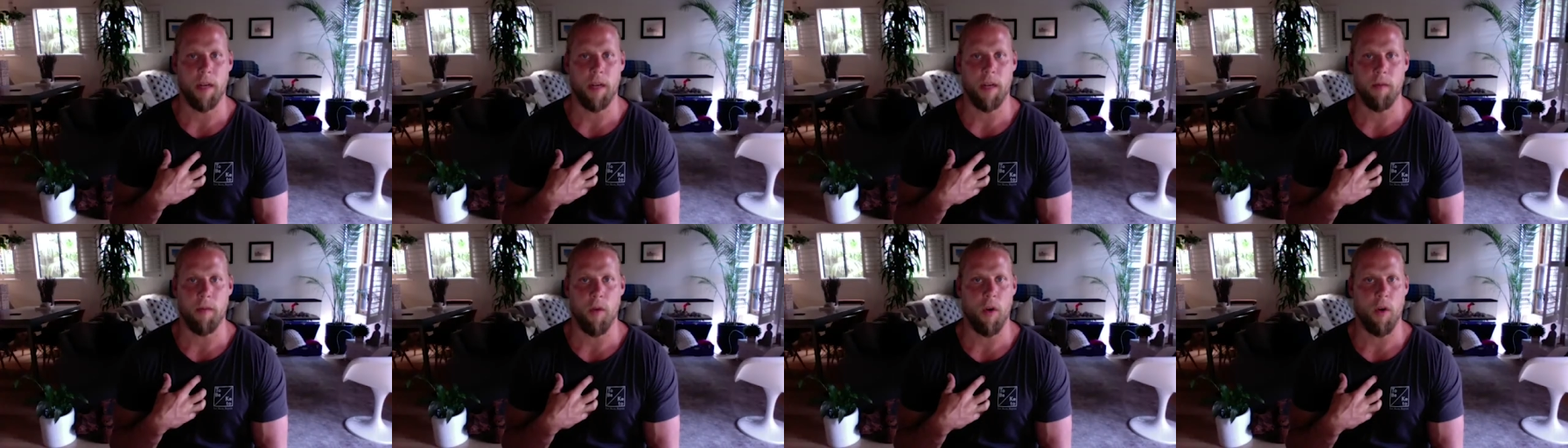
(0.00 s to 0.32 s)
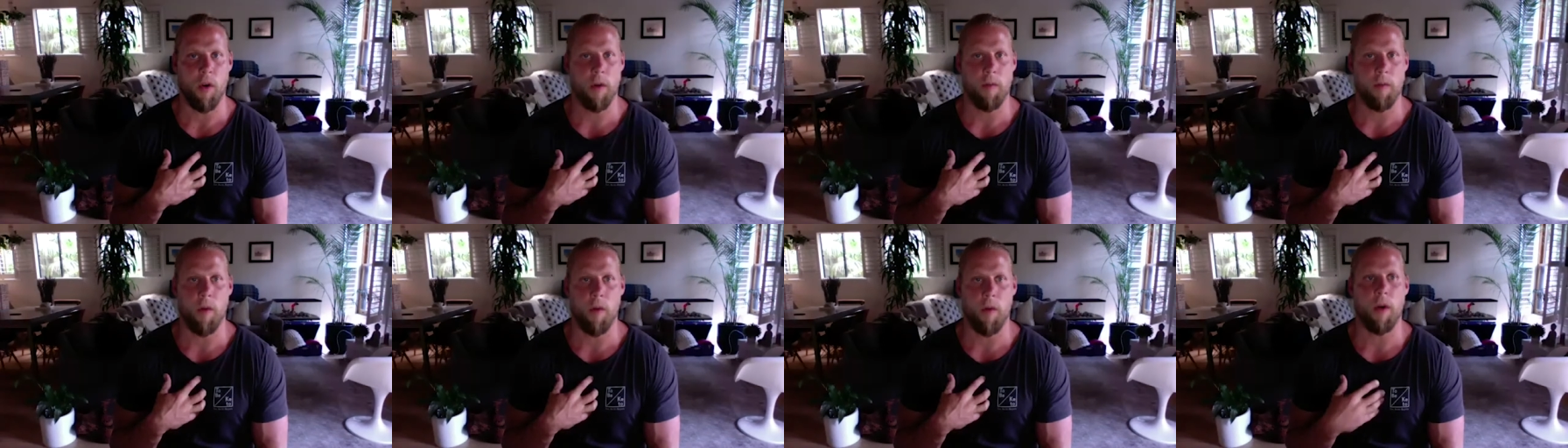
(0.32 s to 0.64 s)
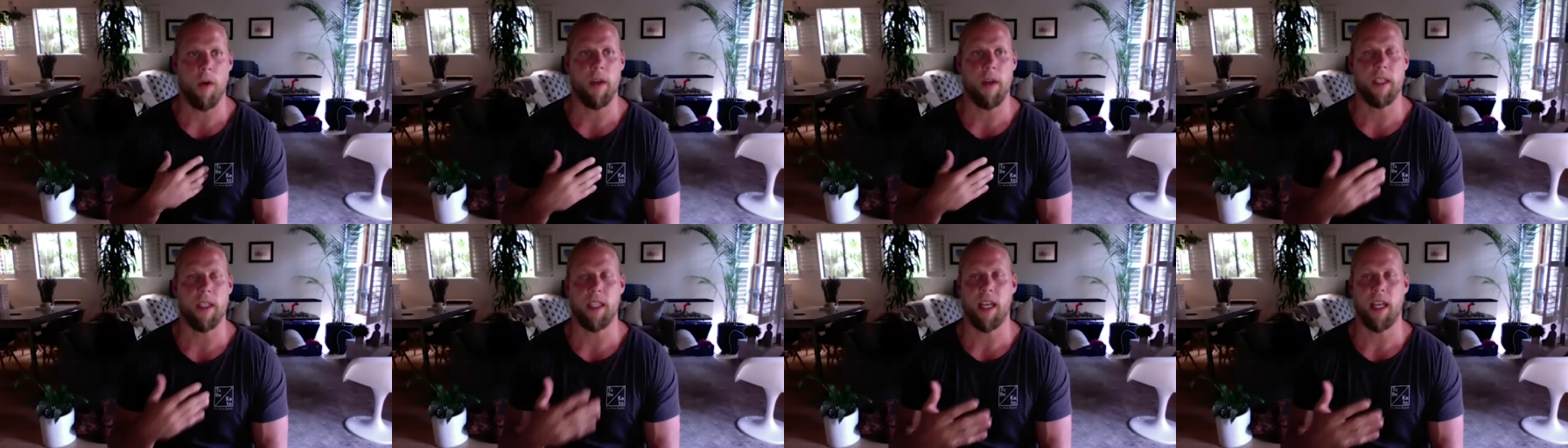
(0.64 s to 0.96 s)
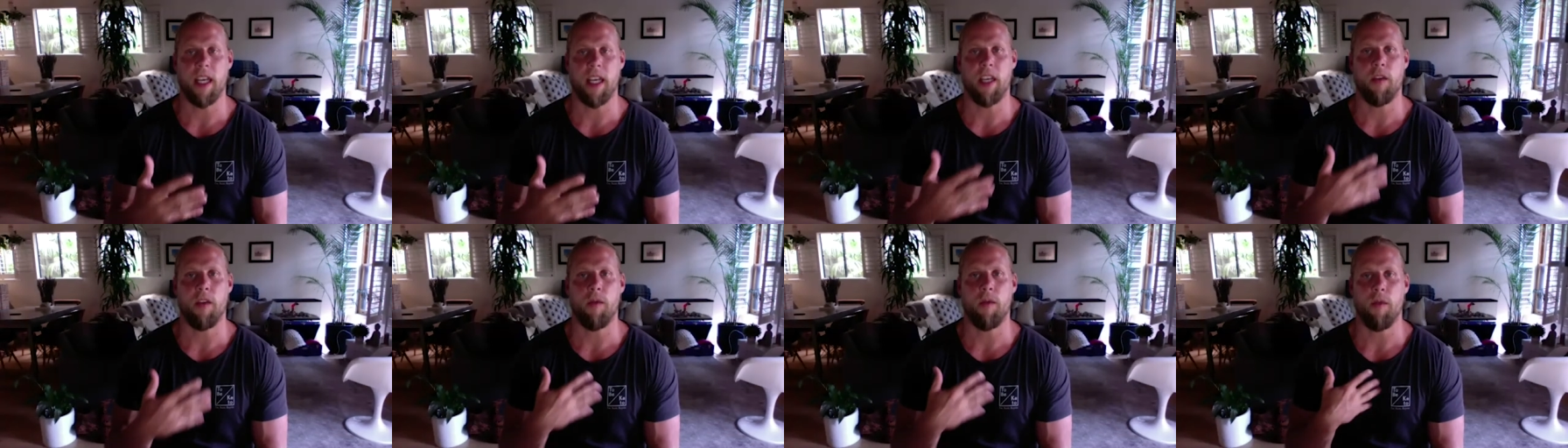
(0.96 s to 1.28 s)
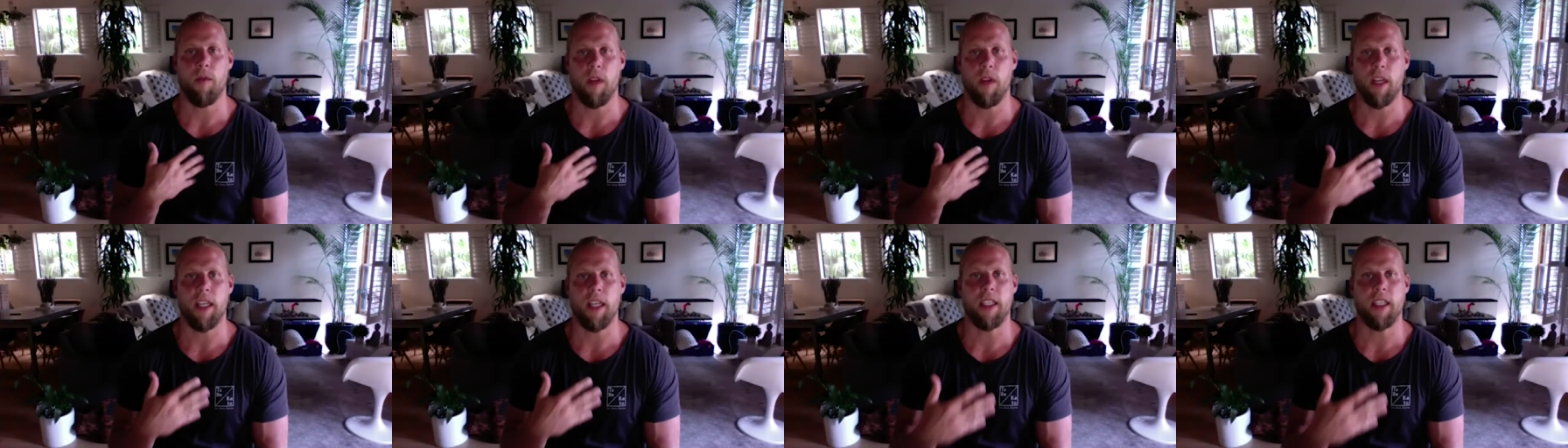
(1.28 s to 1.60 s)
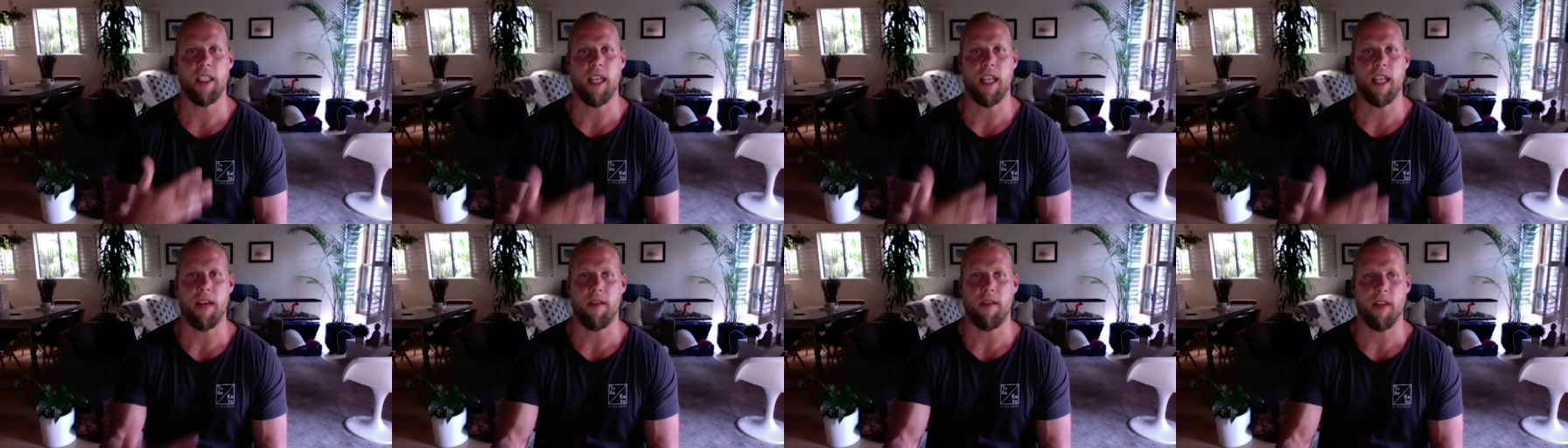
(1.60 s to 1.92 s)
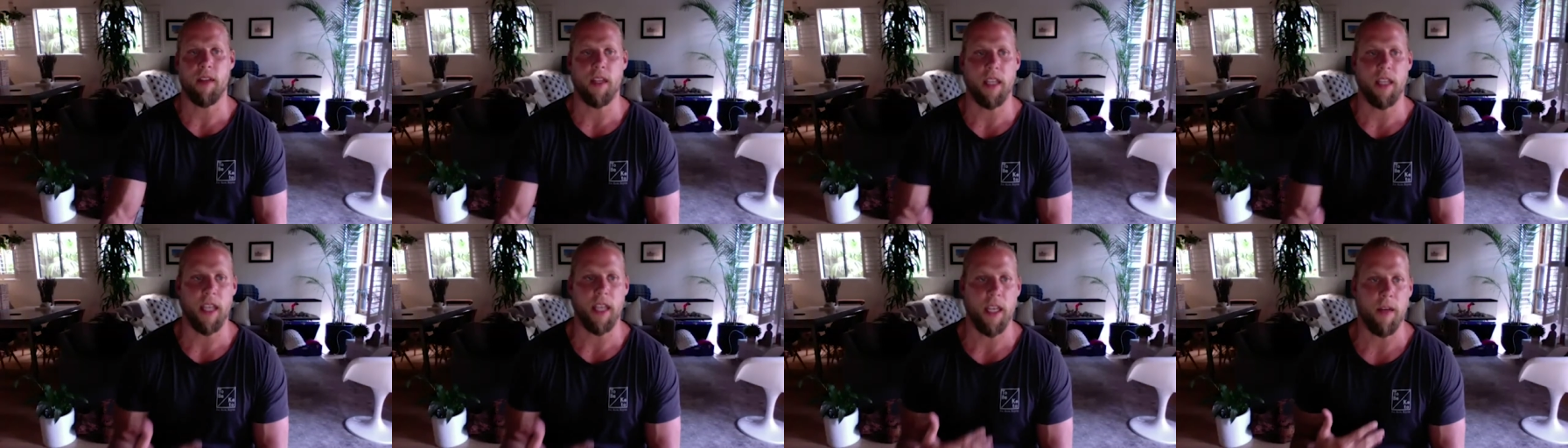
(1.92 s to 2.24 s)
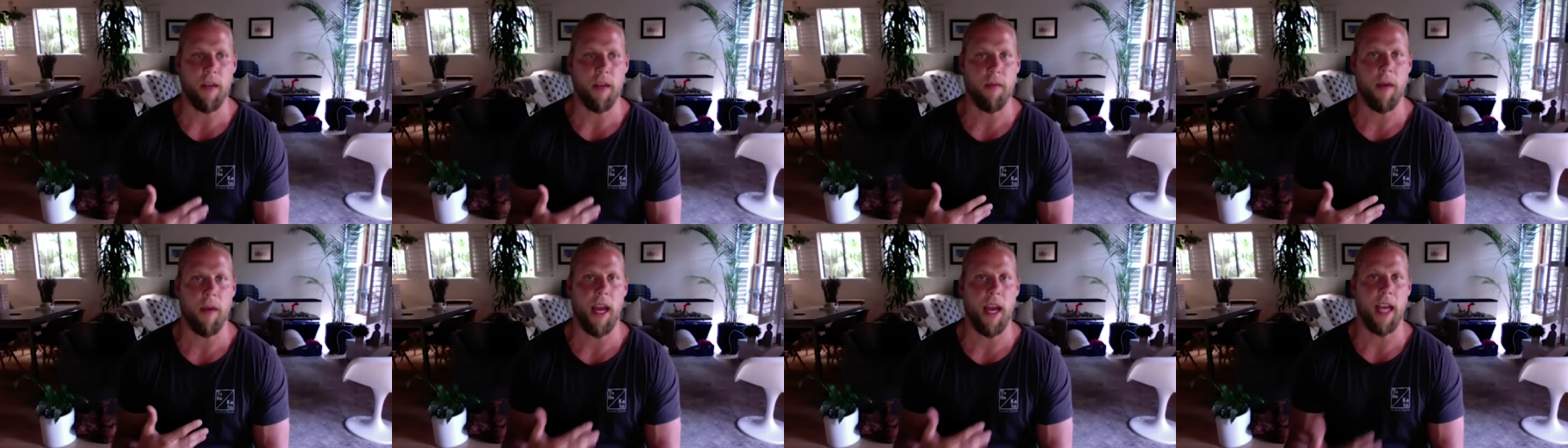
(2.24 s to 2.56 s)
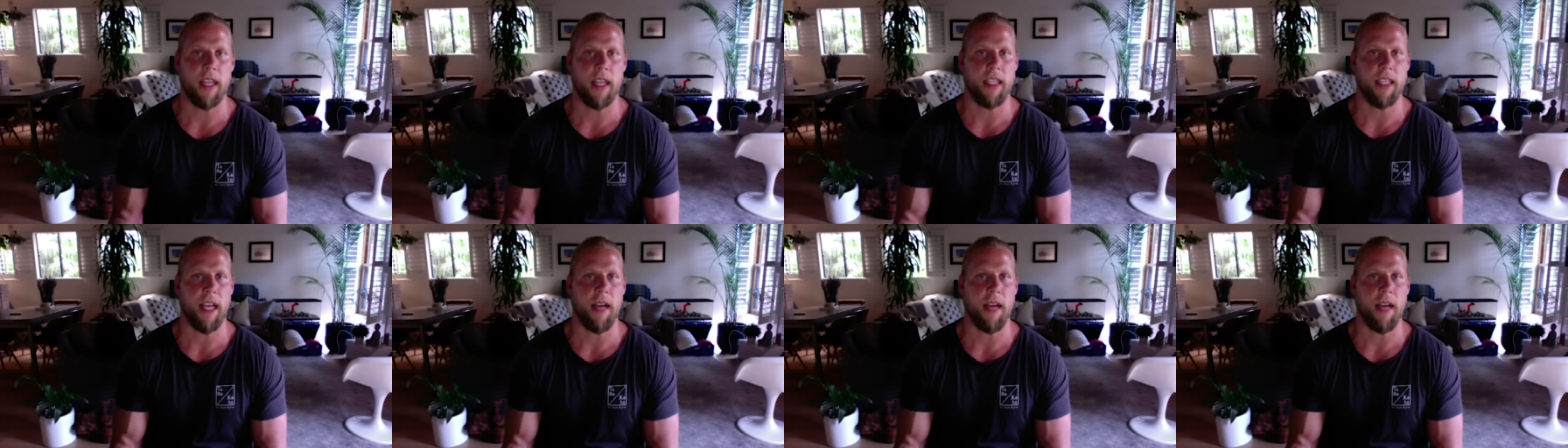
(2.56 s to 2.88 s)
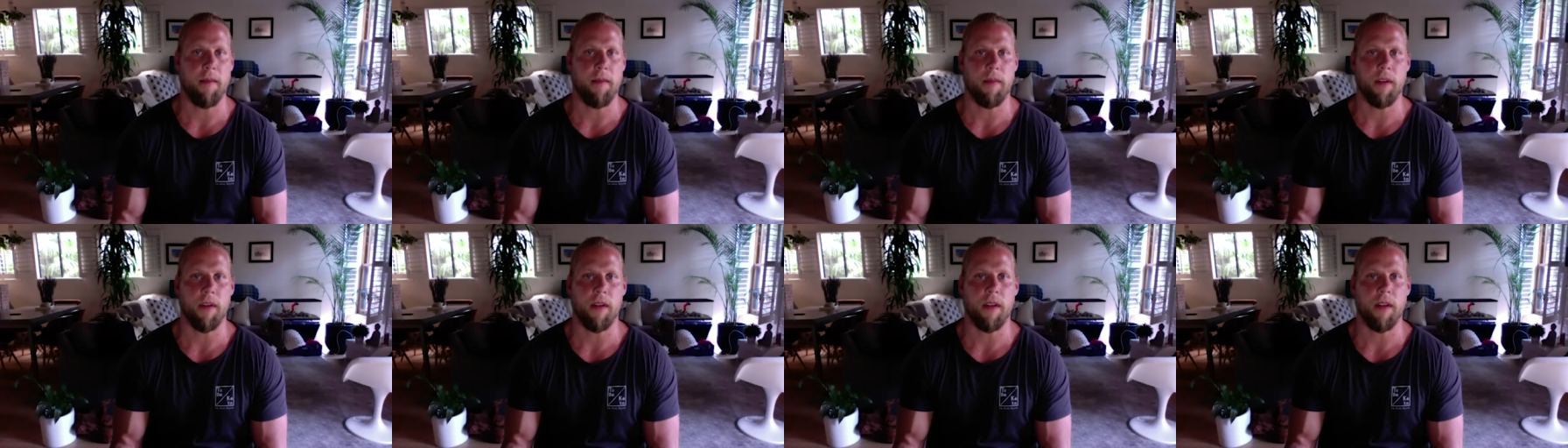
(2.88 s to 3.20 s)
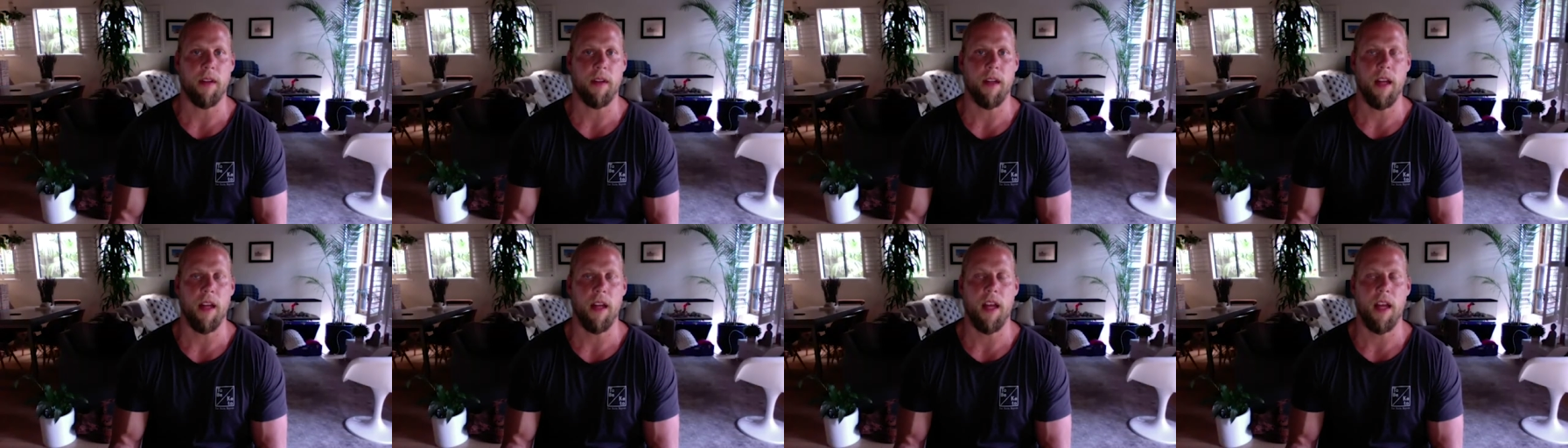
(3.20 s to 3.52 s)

more and more it's like you really just have to lead by example